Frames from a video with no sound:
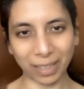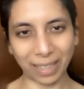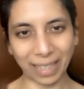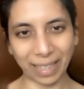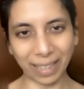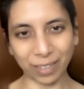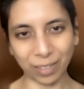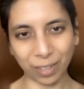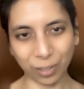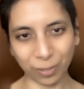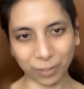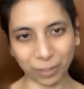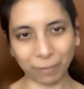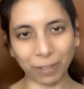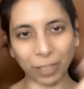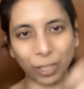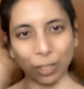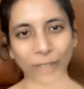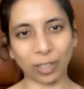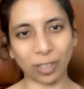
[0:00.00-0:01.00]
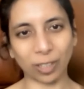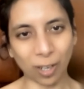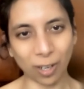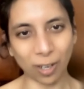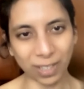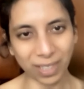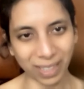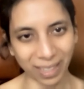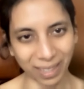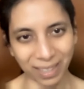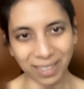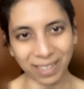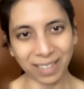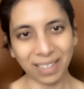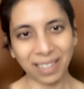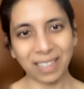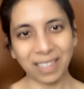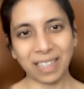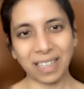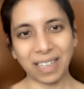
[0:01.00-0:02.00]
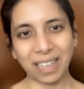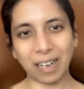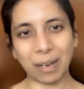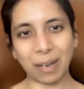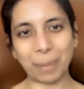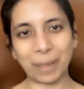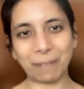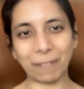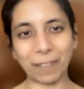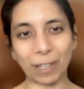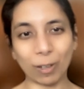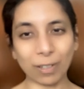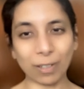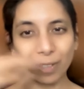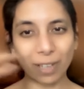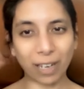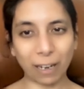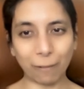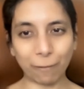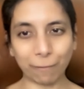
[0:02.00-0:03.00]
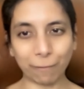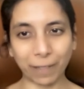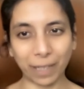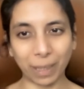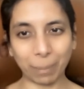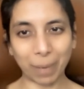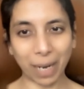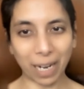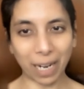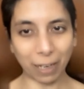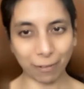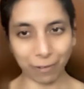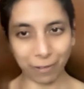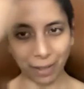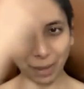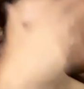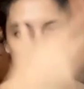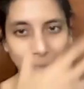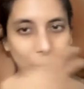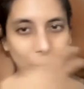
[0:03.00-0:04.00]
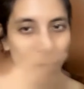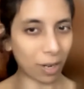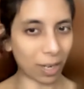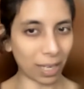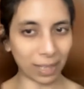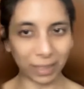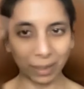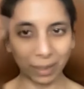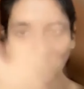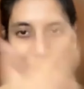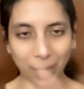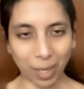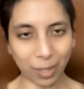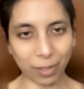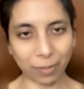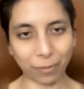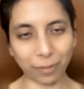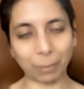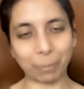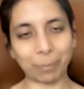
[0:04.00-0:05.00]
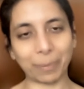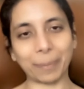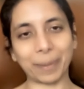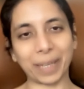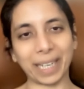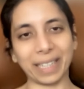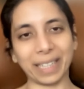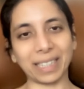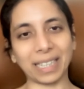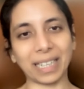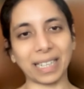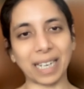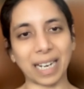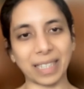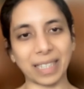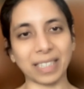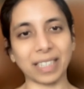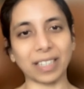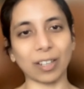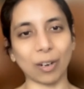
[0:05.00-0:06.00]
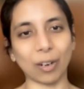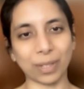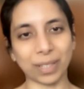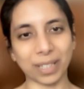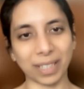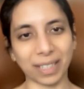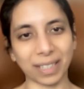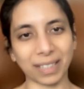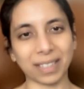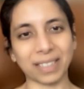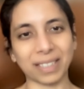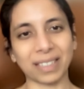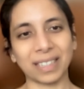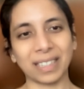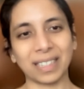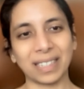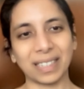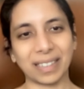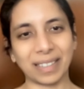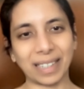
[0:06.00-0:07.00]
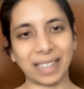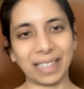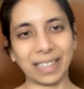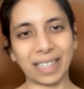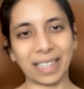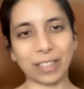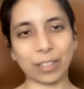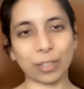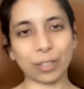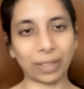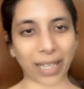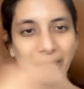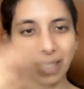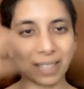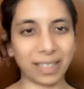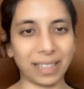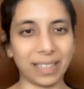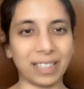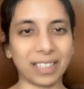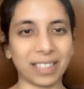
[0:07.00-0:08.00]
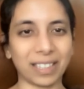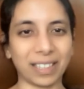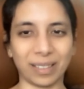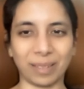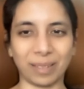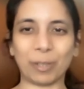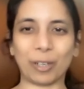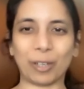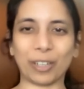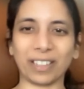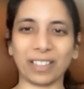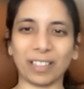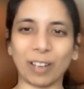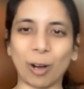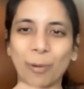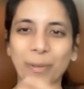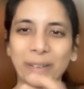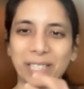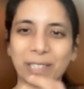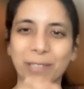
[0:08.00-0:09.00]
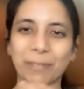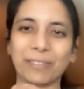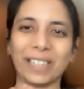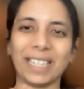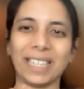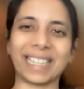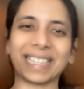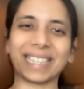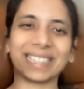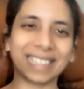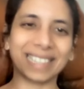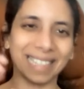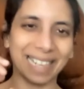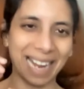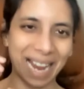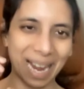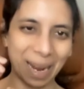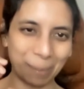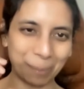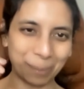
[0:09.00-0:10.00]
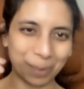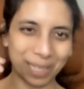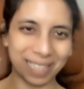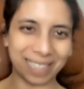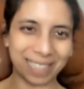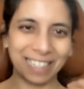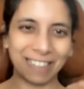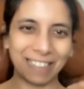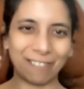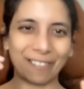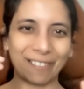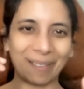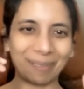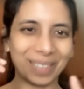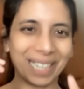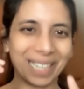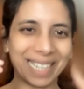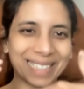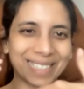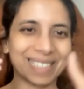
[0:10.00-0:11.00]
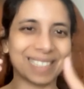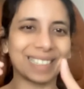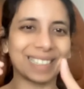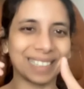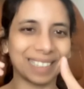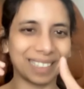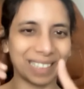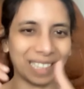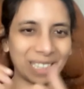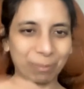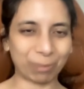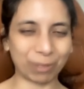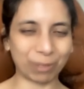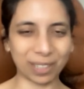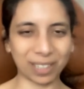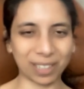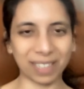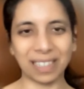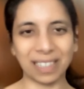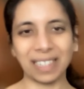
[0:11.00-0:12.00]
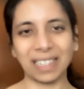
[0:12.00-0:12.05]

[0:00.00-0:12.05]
layers of the visual cortex, but we also have feedback from all other parts of the brain, like IT cortex, right? And so that's the internal model always filling in the gaps from the external inputs.